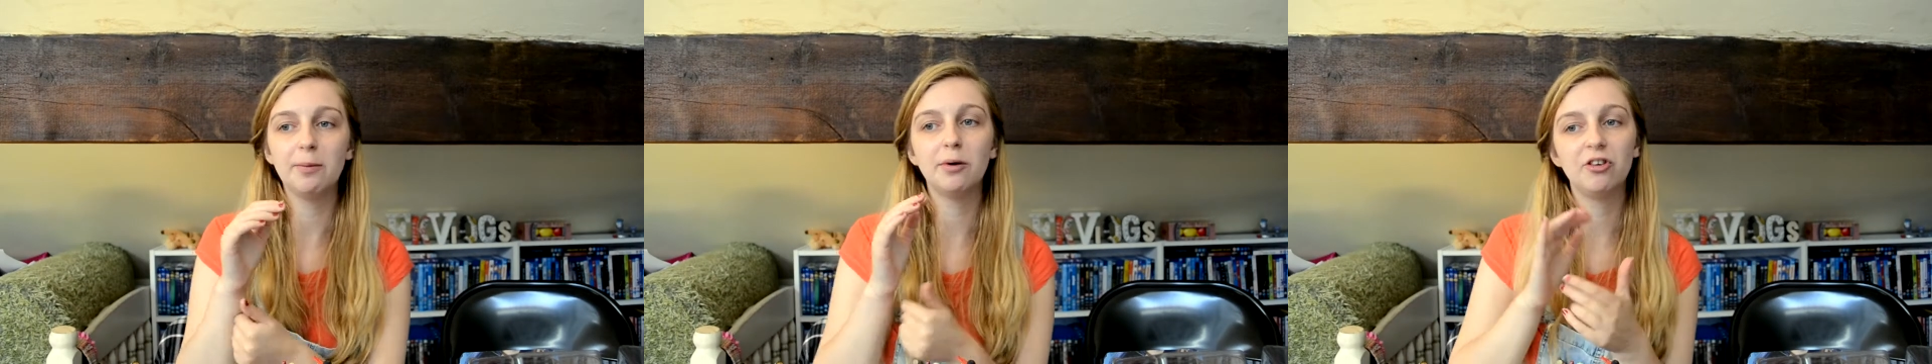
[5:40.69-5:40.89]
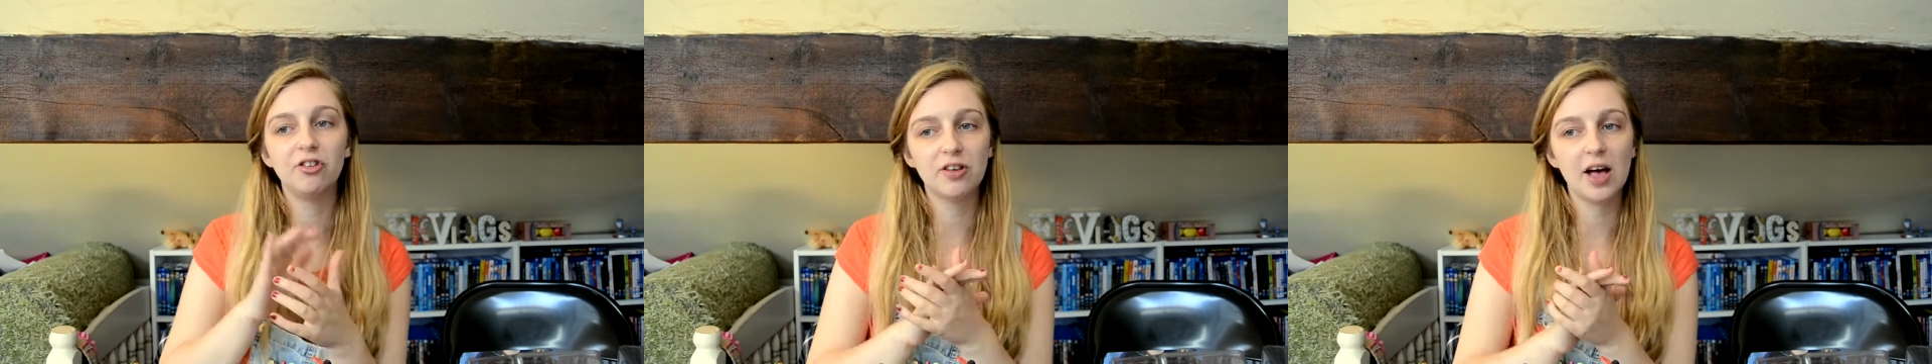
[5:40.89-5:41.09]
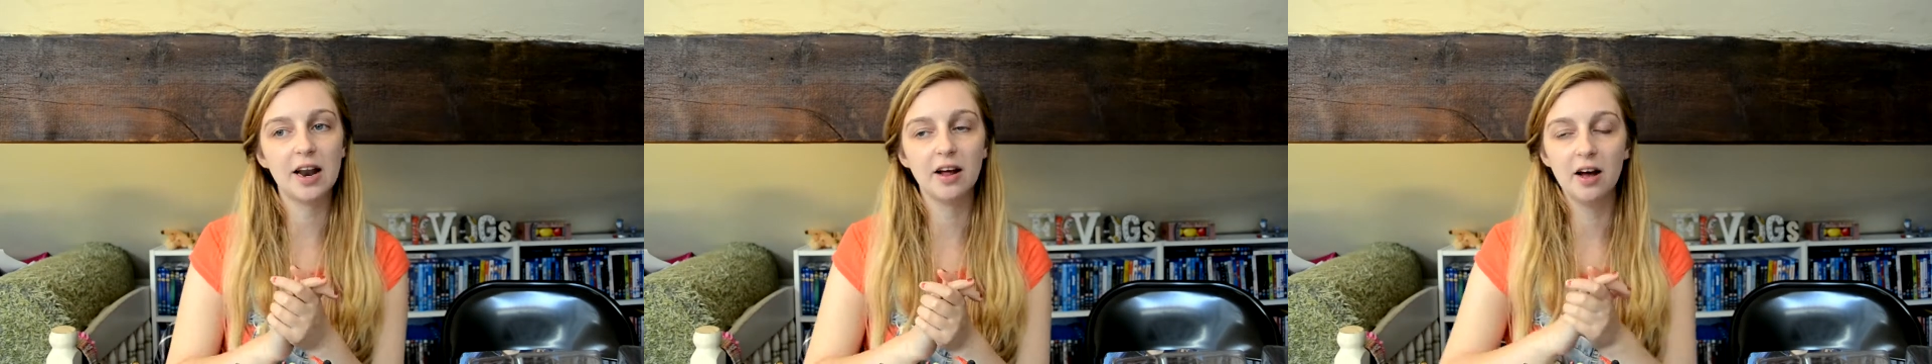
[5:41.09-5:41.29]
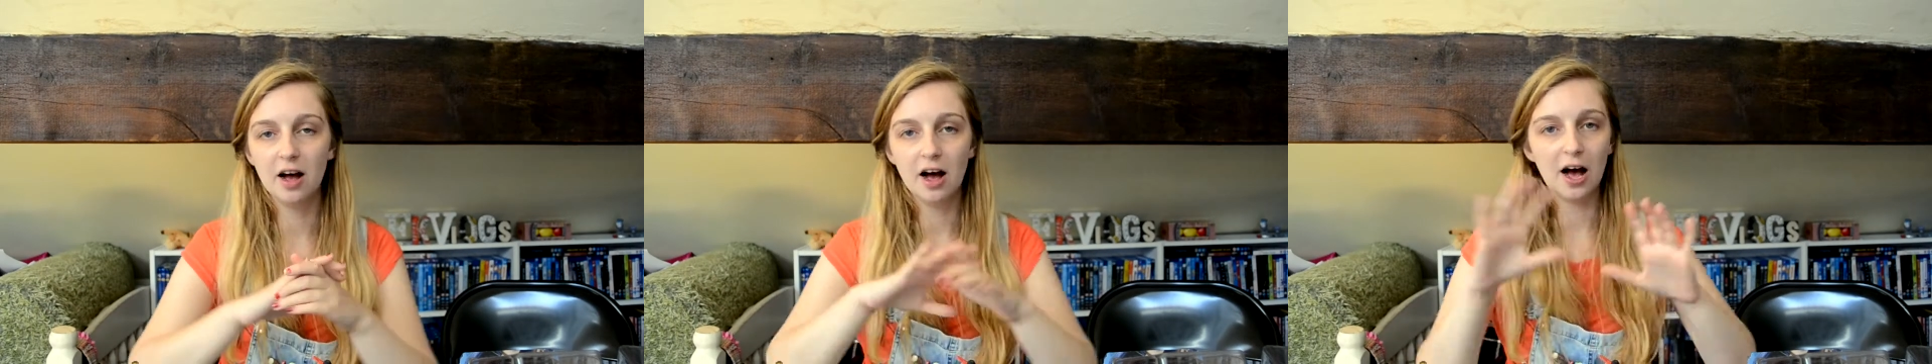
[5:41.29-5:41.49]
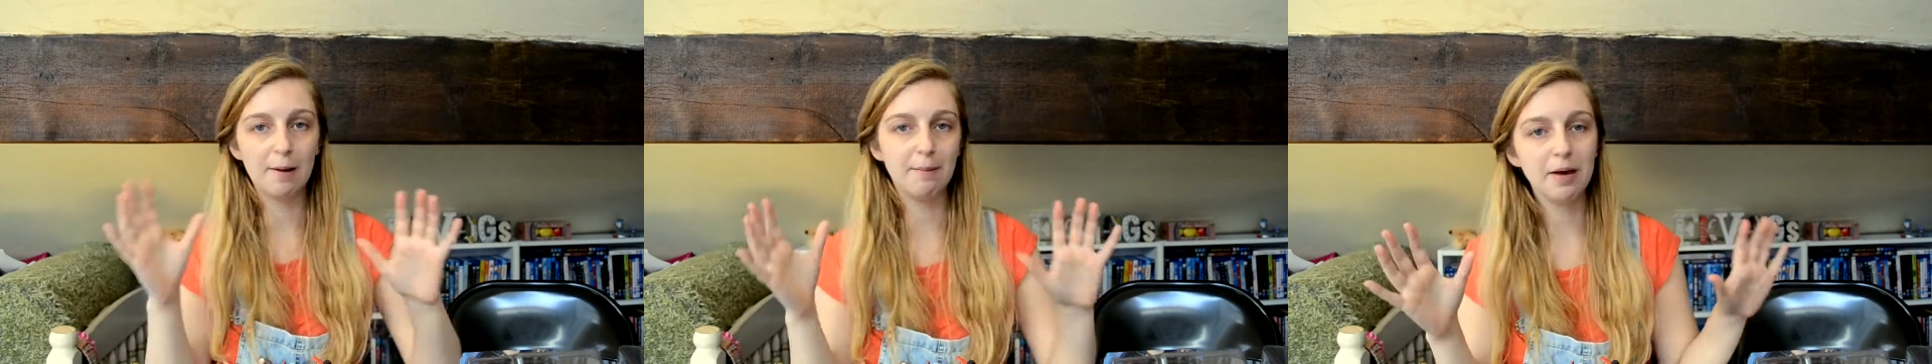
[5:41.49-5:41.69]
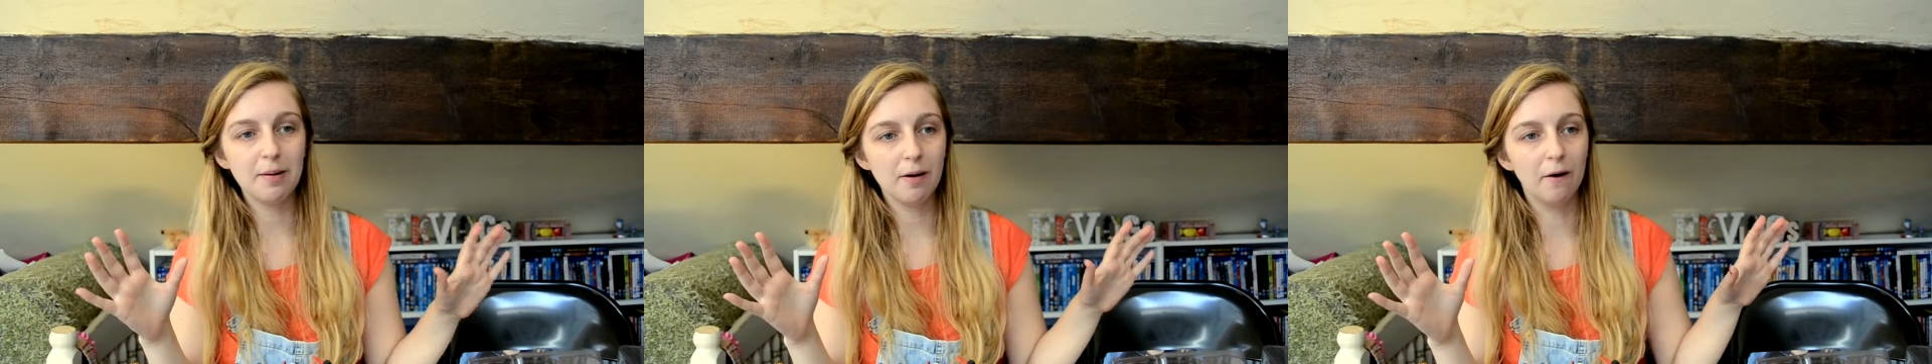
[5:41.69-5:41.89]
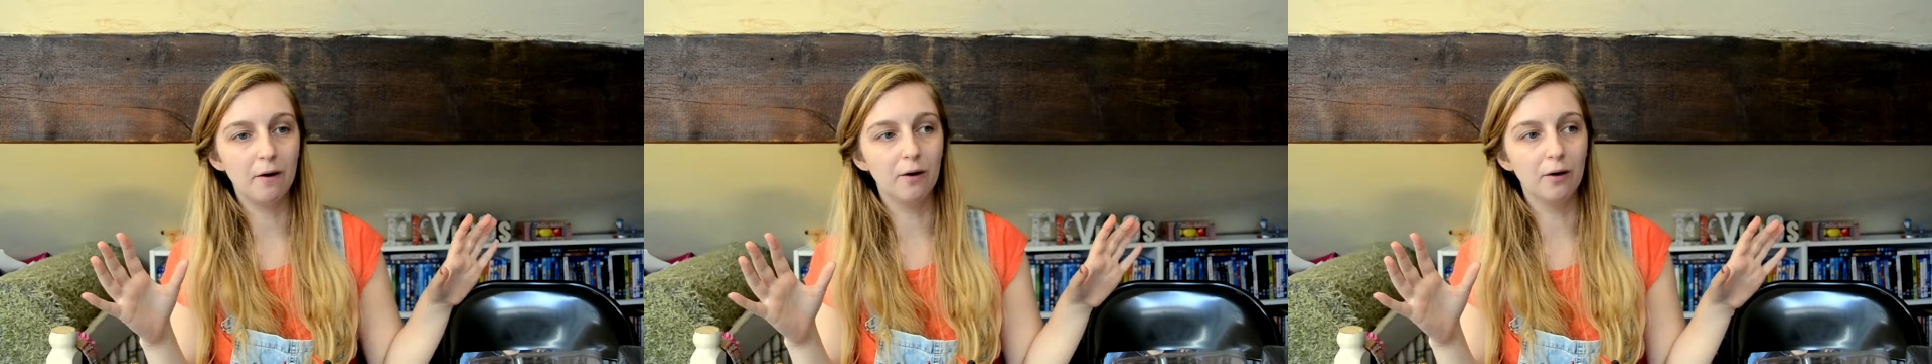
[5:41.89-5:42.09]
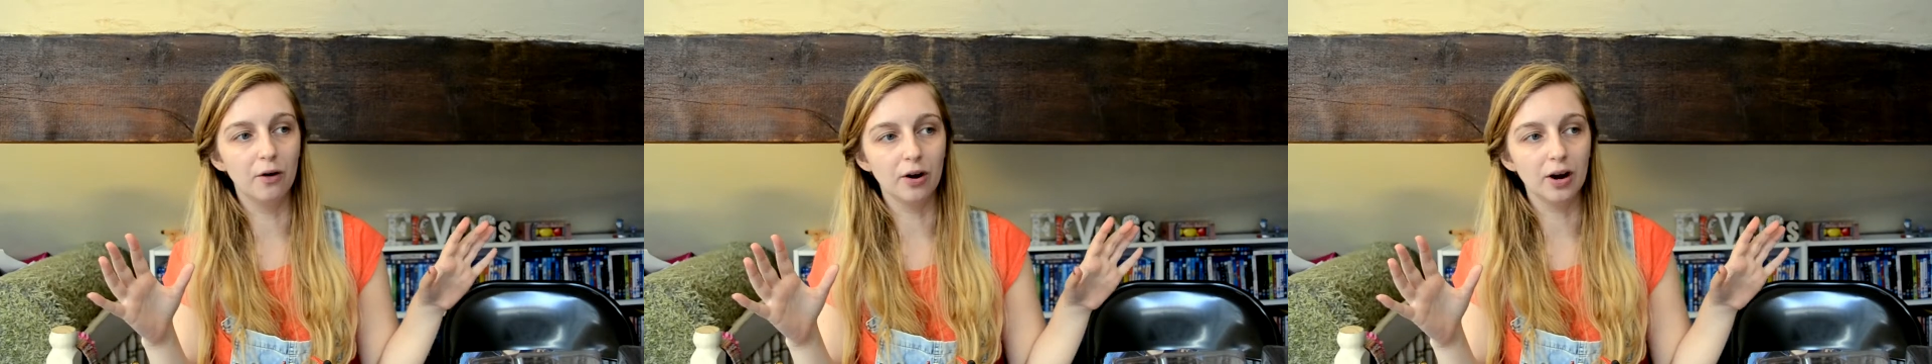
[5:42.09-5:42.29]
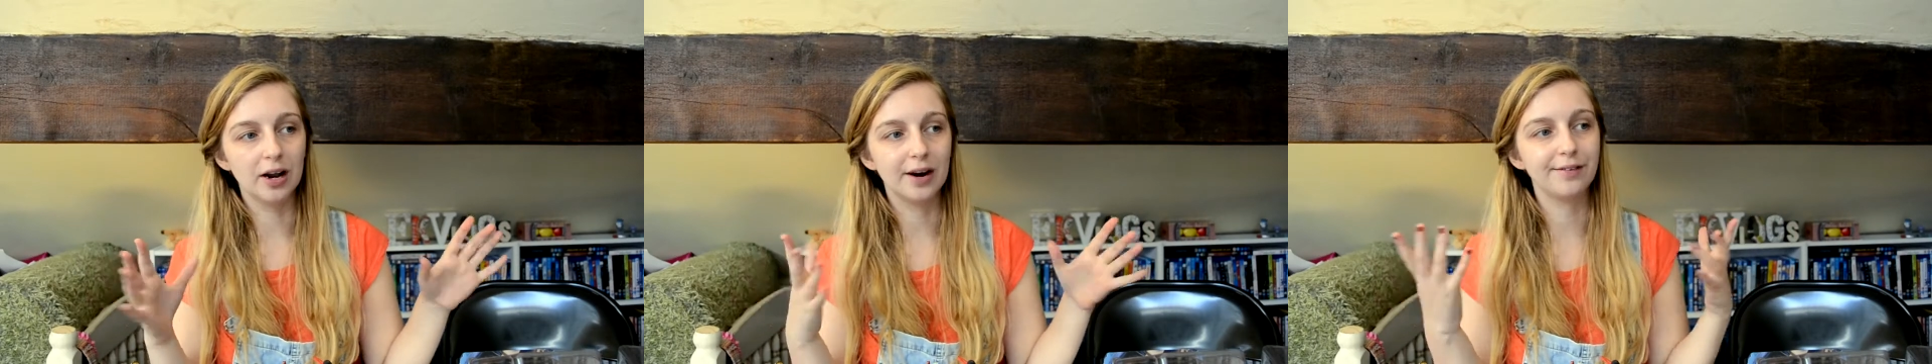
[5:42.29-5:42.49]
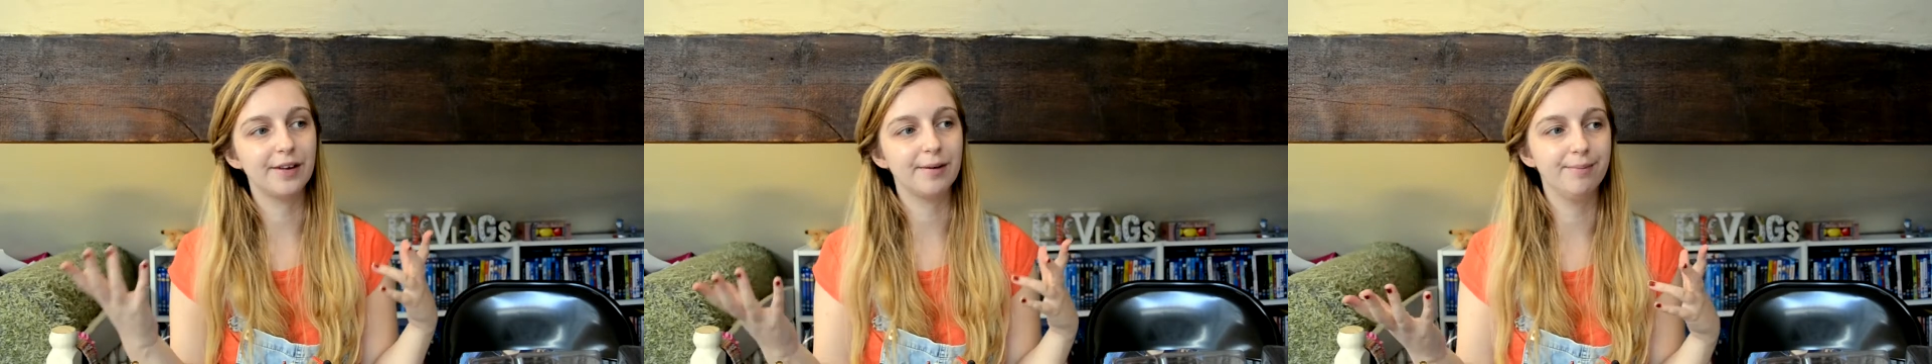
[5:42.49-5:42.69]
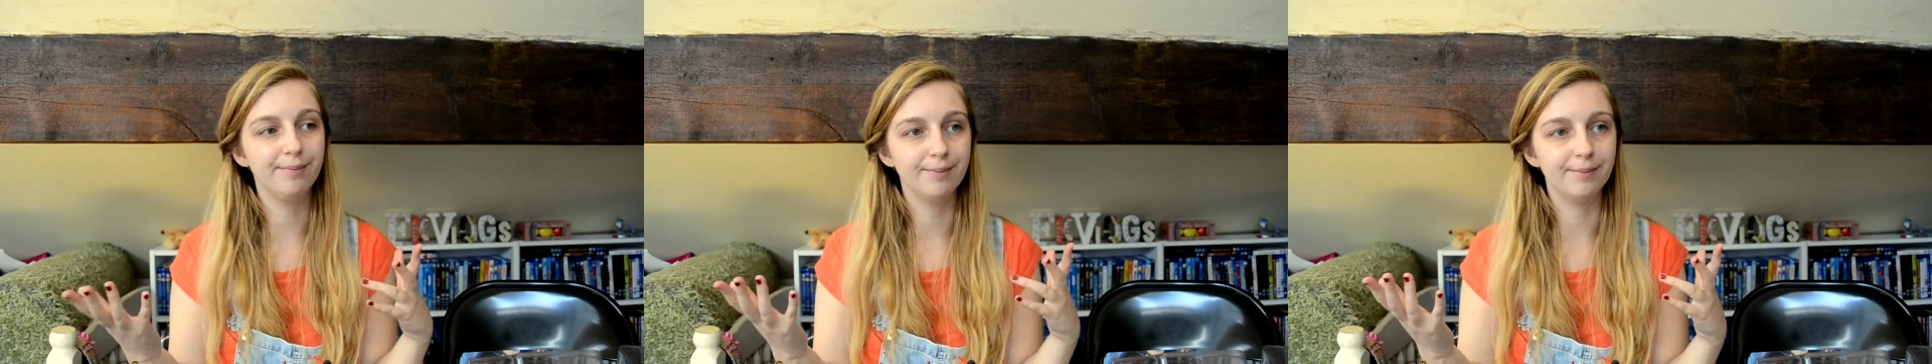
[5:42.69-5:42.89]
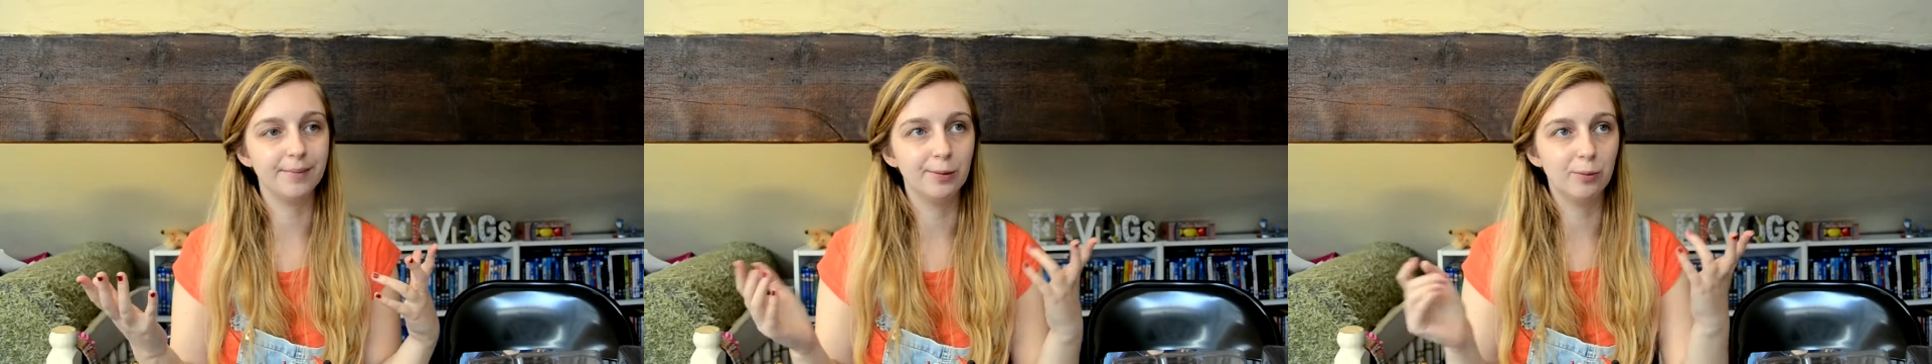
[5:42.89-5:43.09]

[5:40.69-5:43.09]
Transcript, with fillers: which said Amiibo haul, and I was like, hmm,